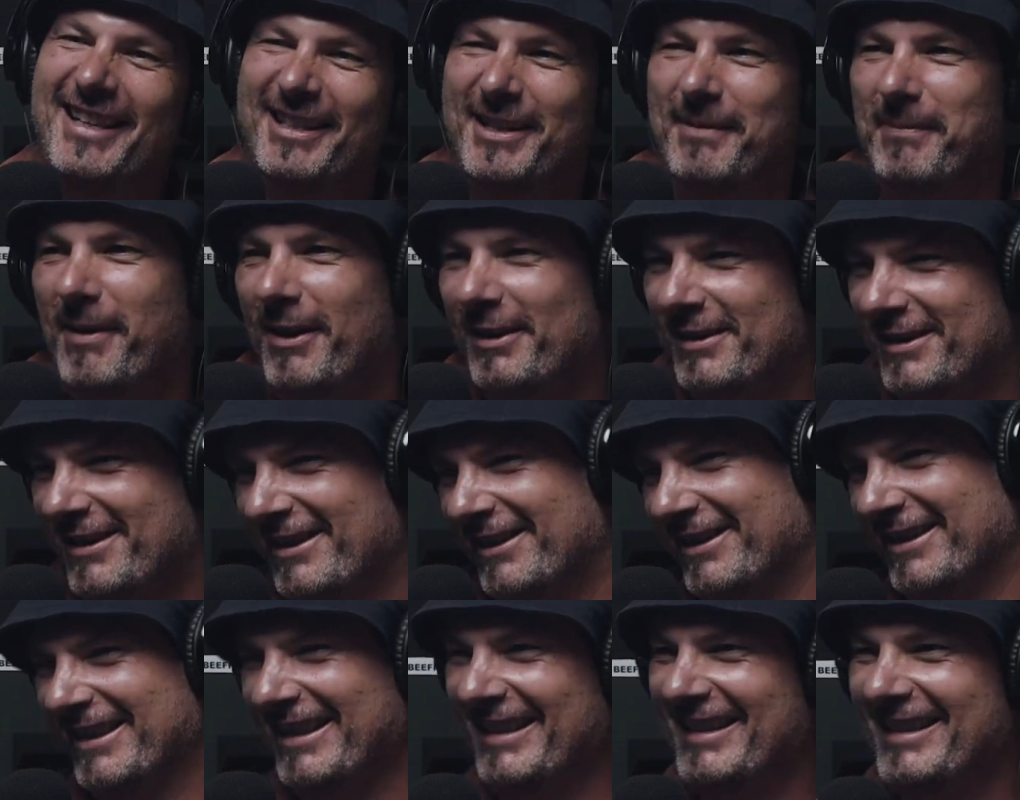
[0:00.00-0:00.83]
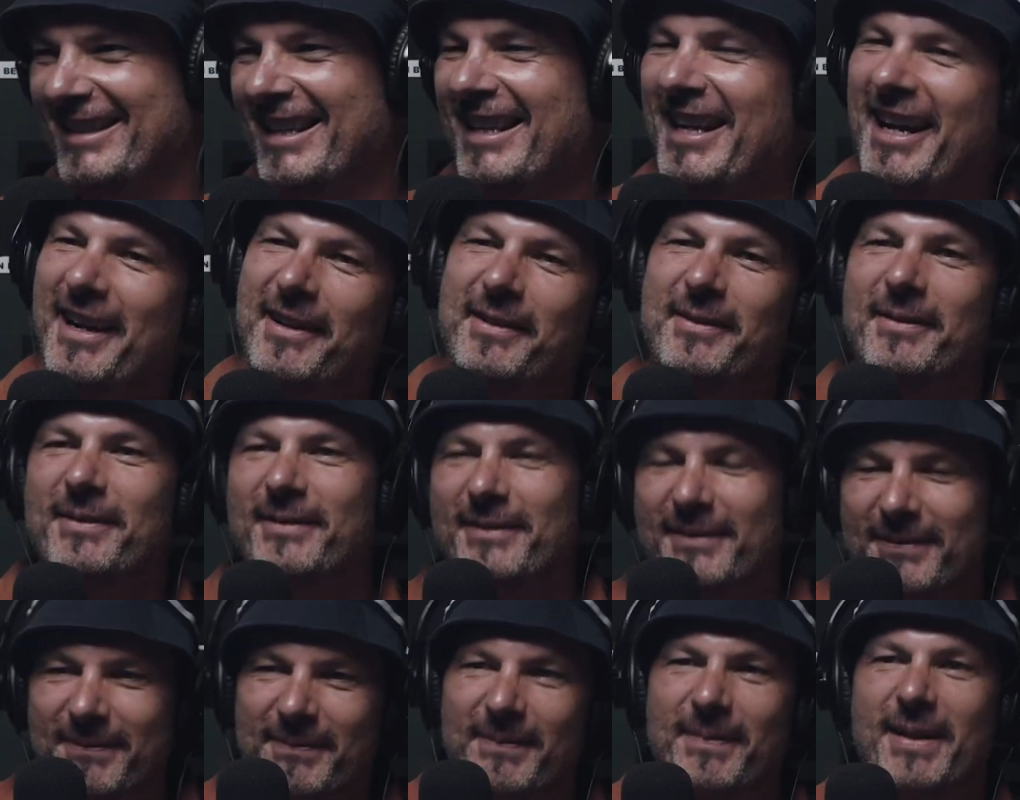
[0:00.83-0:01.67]
The boss called you in.
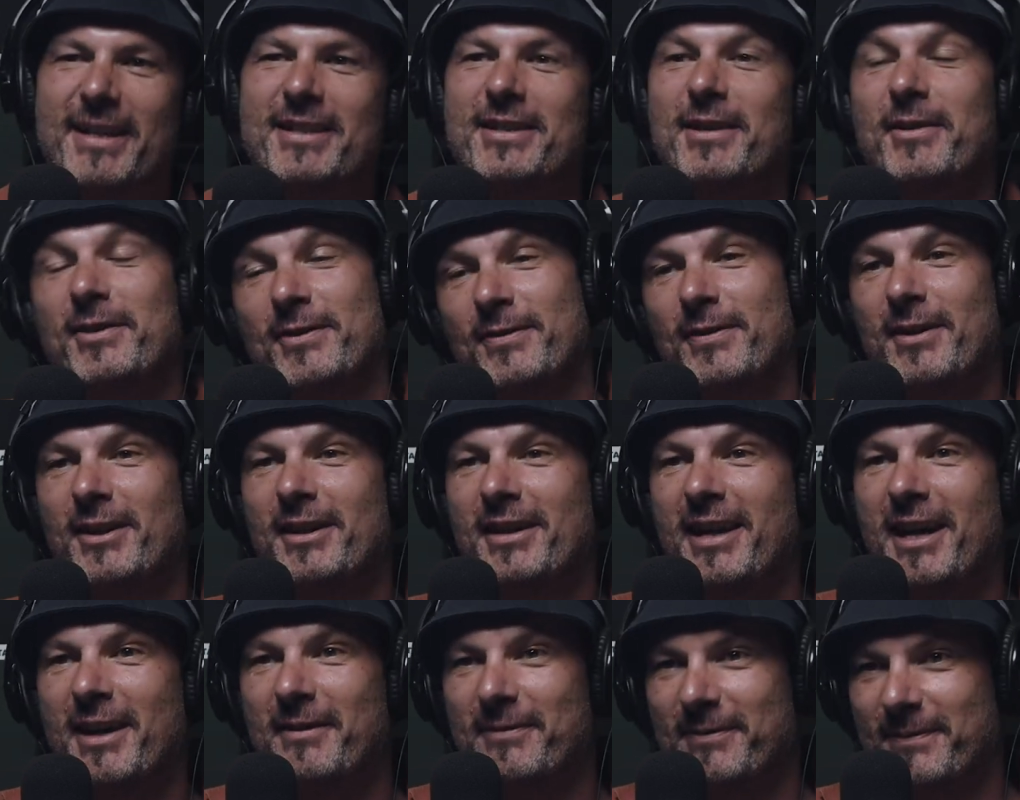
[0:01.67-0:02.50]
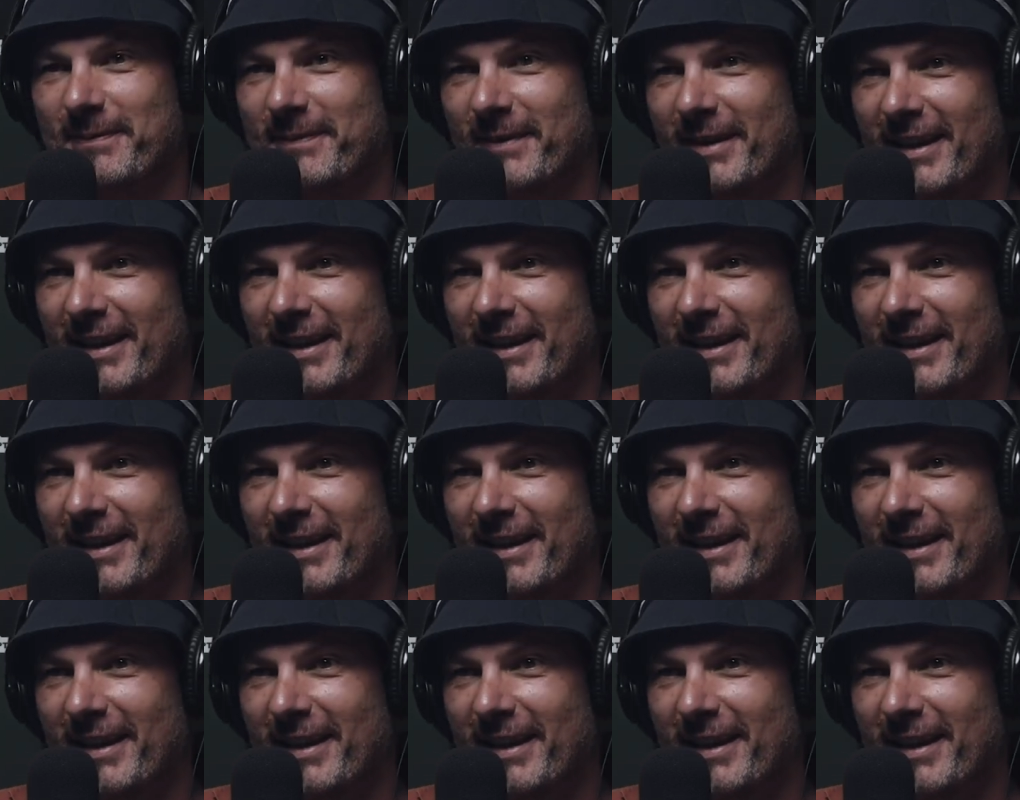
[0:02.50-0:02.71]
But she was fair enough.